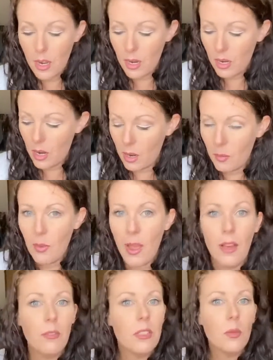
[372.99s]
and
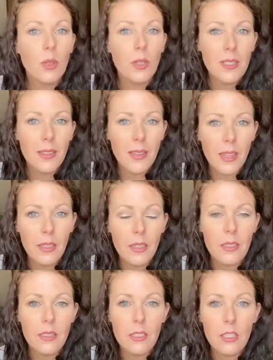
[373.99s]
have some words on that
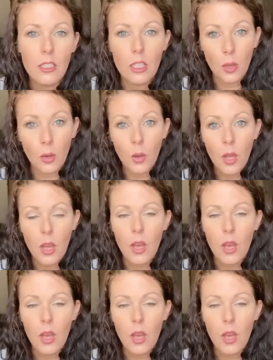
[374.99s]
list. So